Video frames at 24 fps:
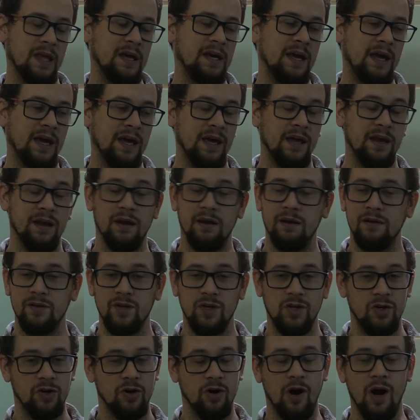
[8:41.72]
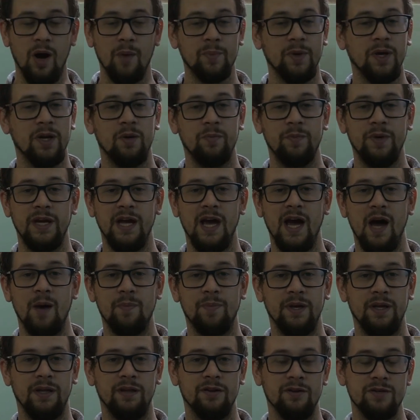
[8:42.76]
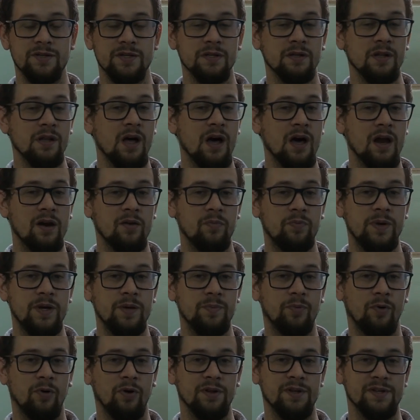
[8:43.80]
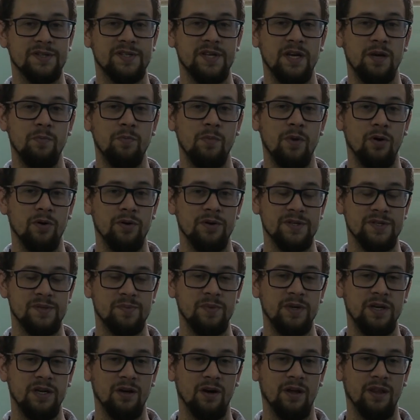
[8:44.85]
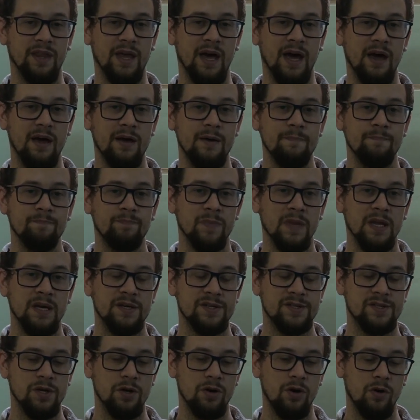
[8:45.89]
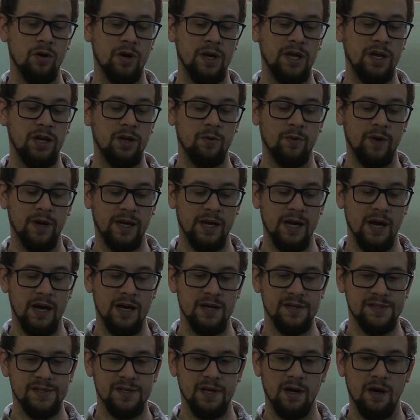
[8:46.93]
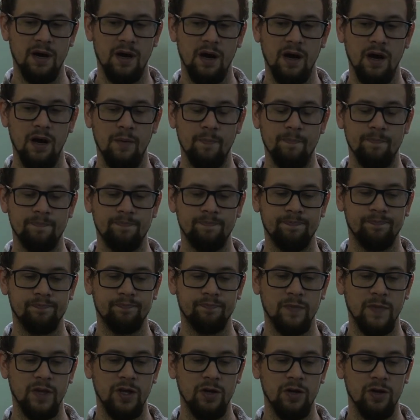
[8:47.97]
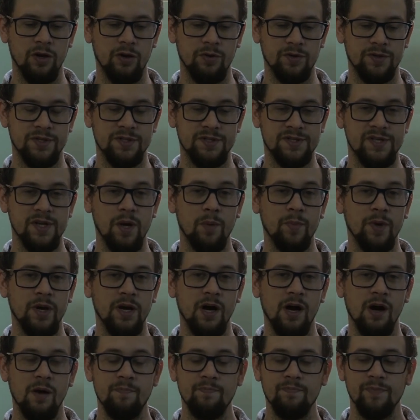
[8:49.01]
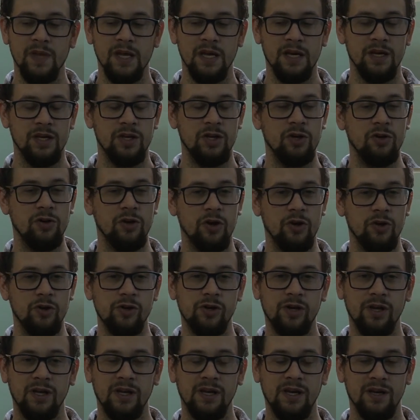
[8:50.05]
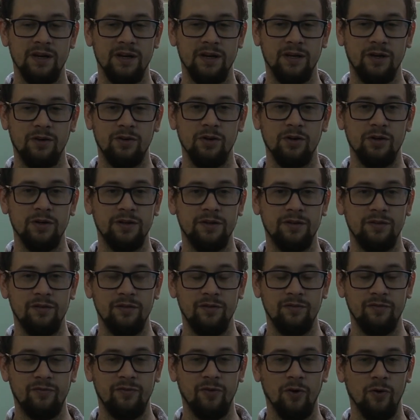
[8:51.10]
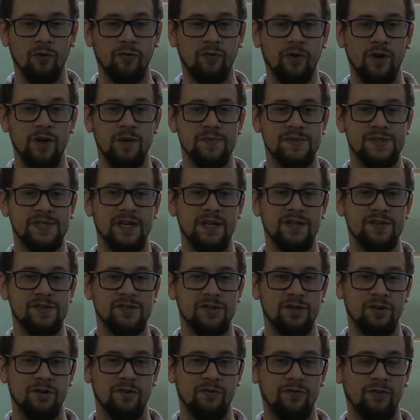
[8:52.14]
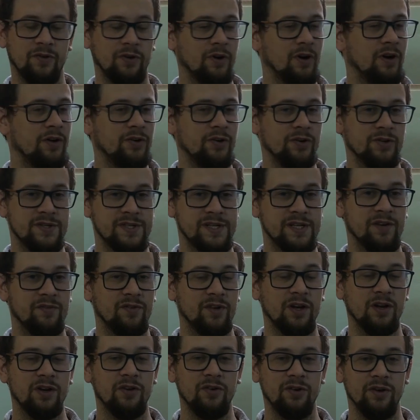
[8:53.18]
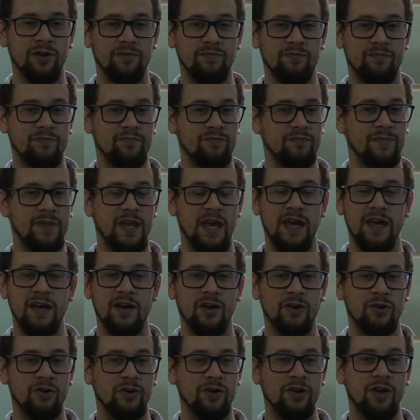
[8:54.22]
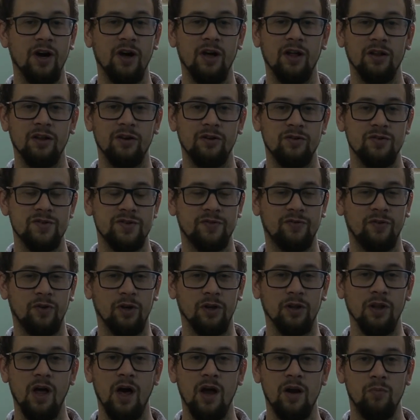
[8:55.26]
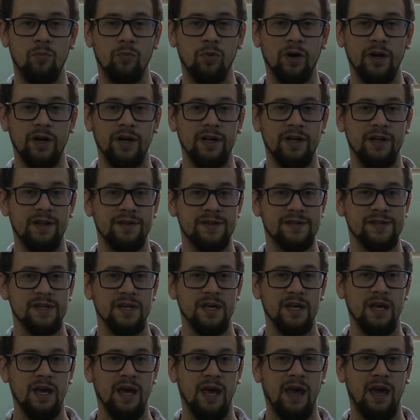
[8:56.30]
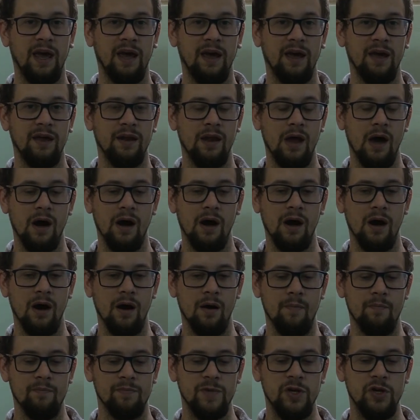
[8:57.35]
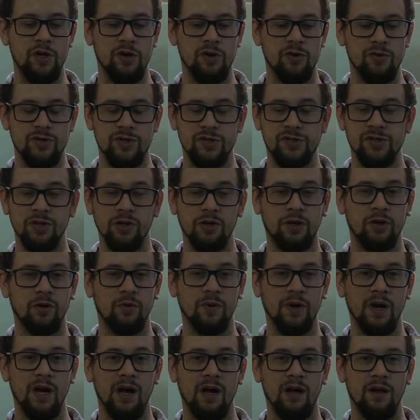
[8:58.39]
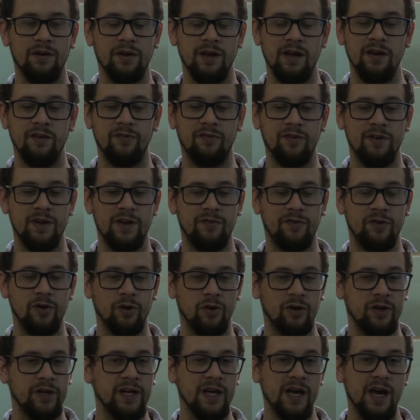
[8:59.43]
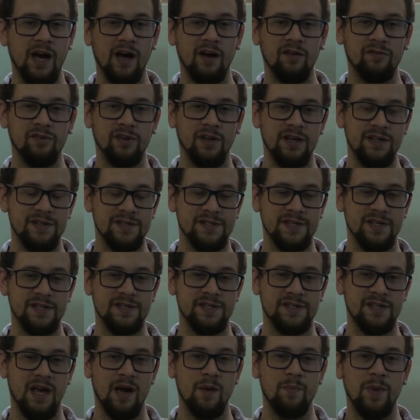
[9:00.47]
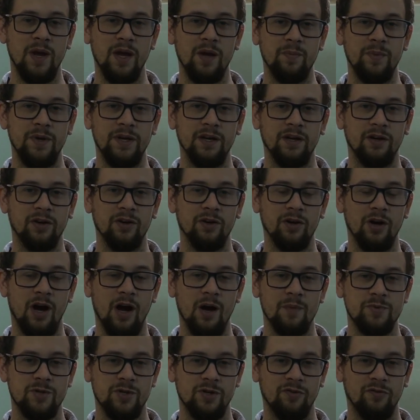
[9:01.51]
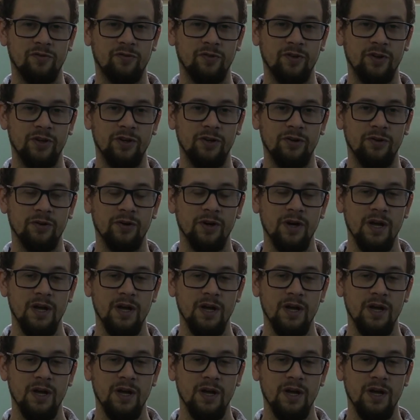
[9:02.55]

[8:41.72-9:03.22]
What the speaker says: and you know, I'm going to be happy. And there's a lot of people on the same boat as me on that. So anyway, guys, you know, to sum it up, you know, you can get a good full frame sensor for under $700, $800 for a lot of brands, and you know, just look around. If you already have lenses, that may be a good option for you